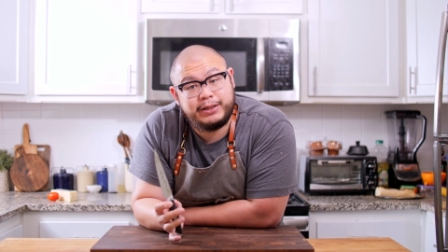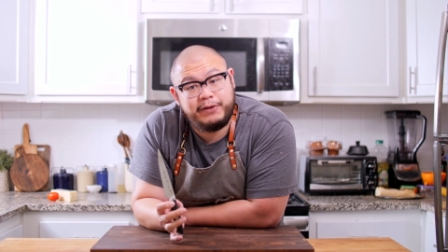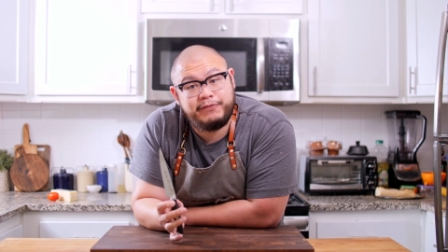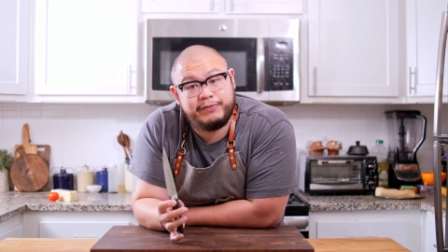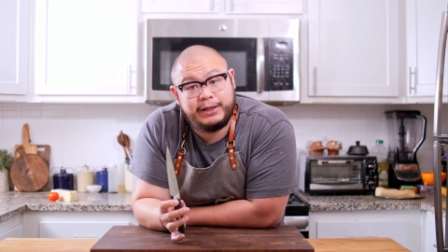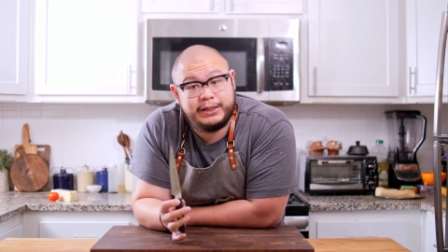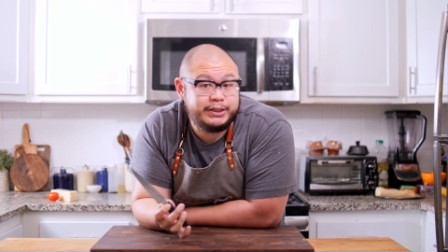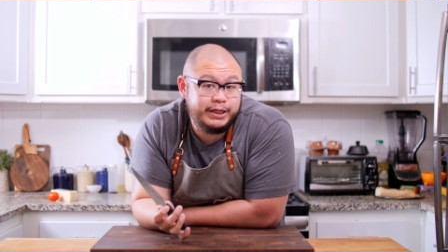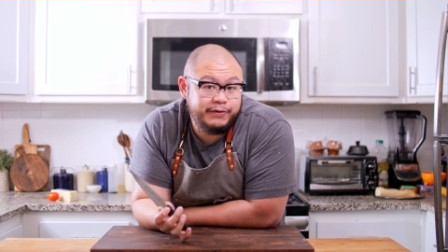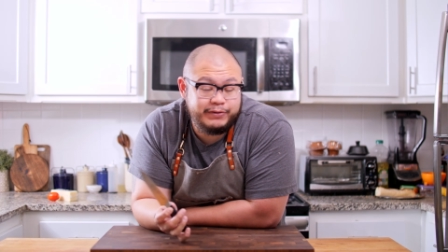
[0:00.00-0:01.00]
knife and a
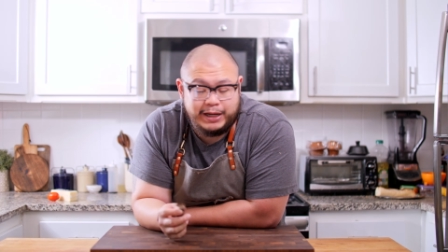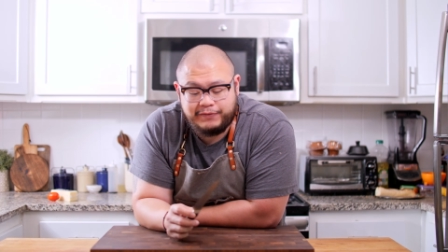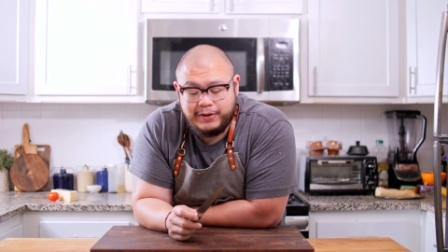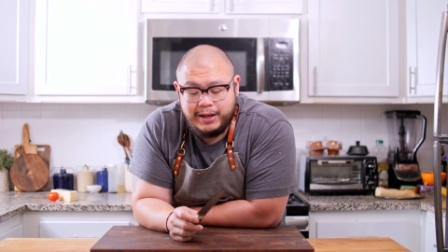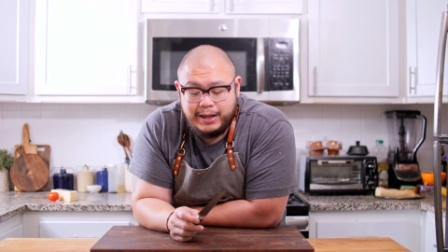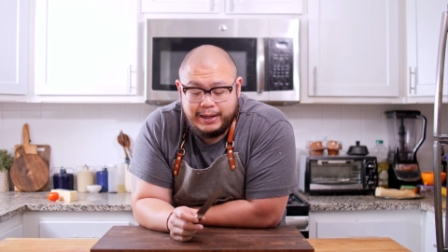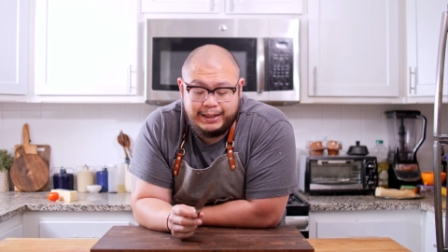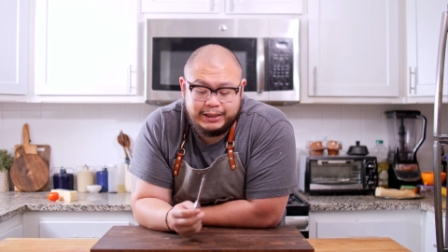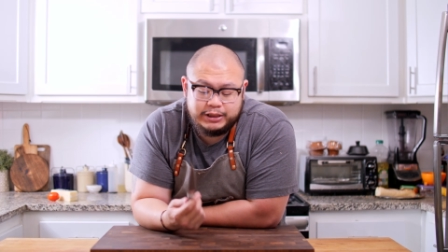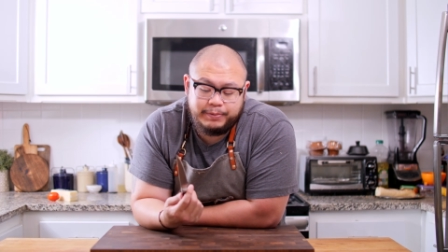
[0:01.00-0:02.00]
chef knife. And
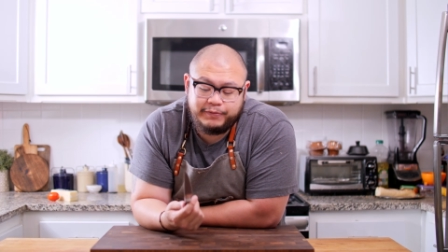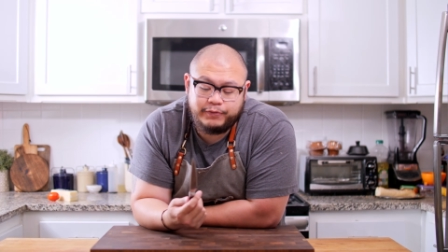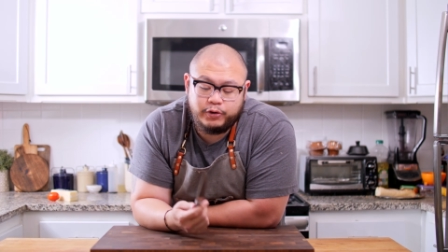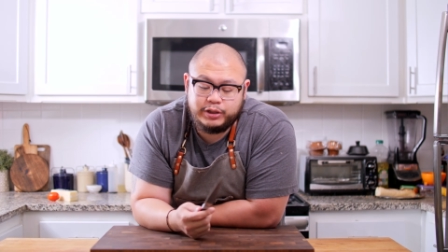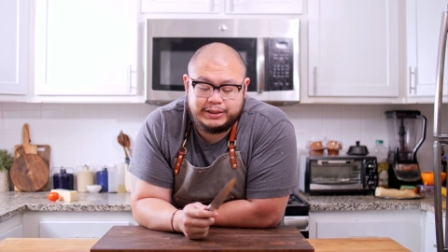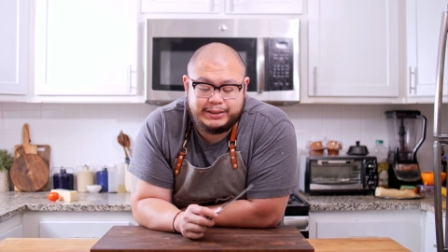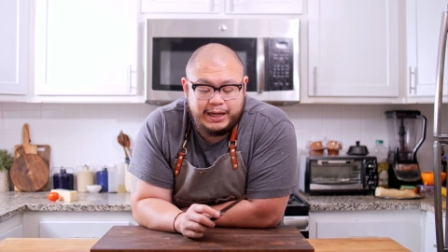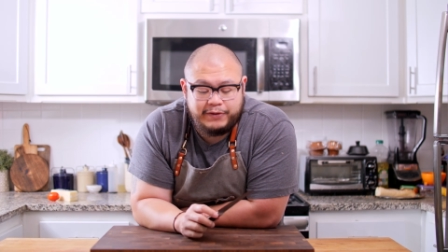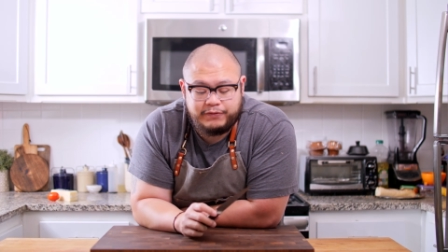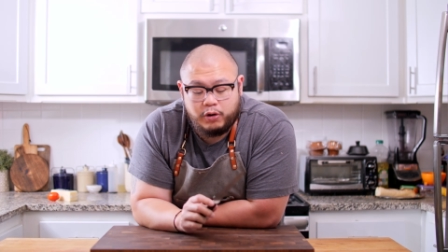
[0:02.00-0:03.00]
I actually prefer this
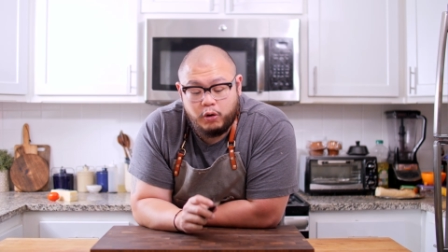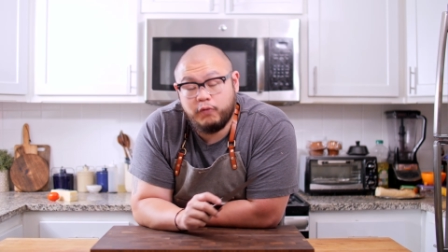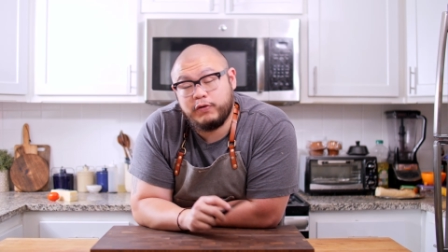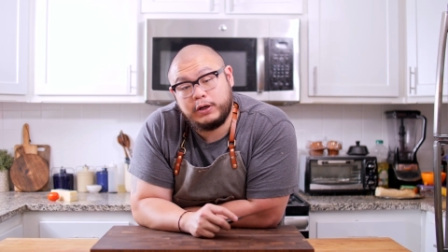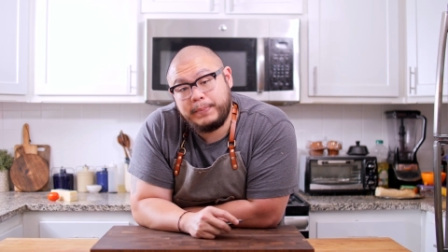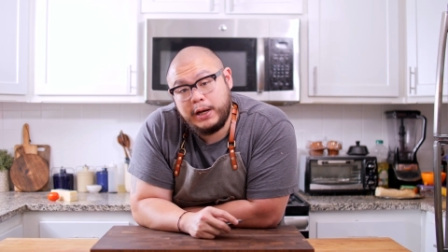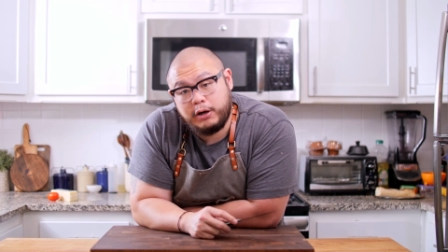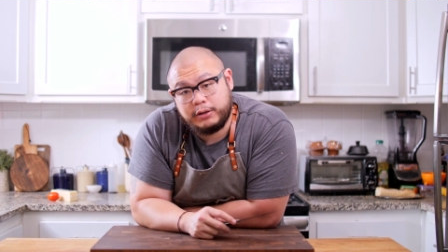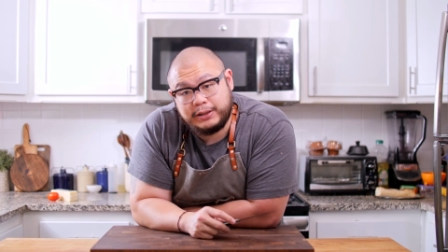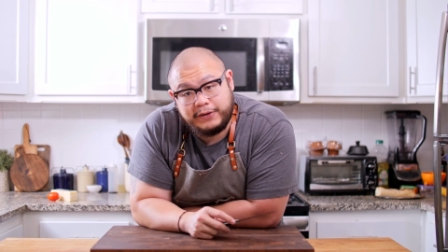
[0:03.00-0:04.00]
knife over the
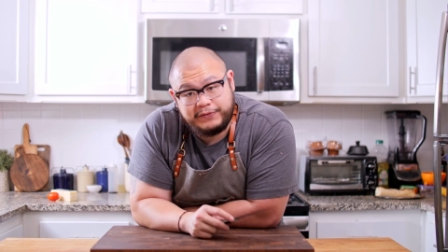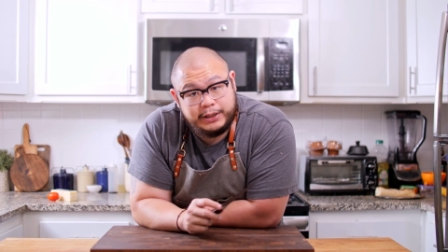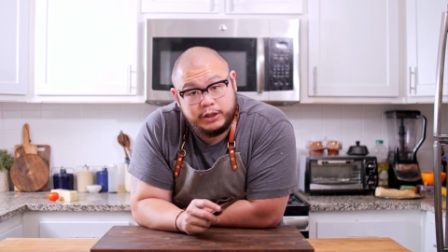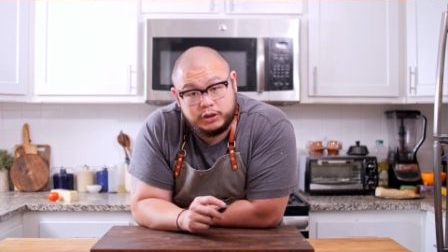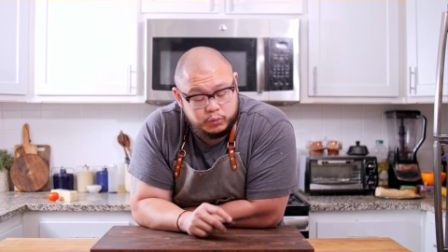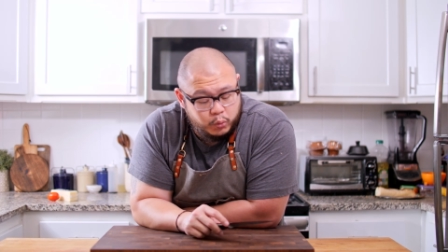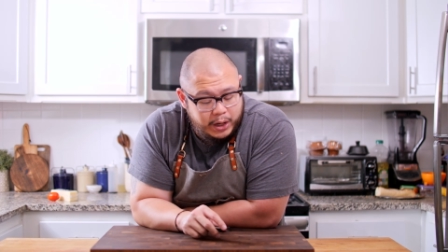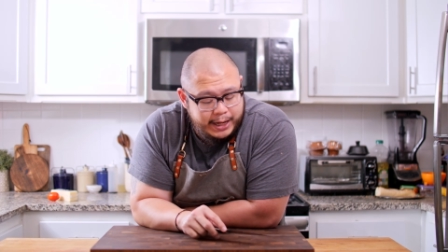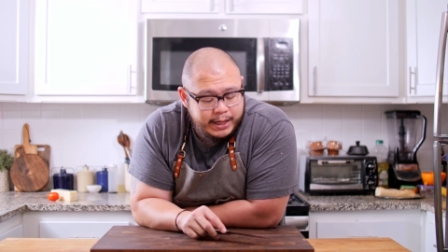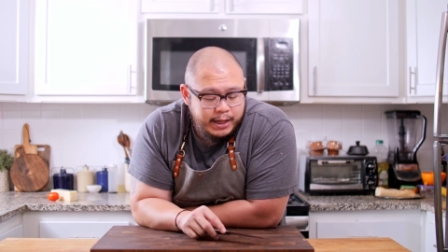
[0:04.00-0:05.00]
paring knife, and here's why.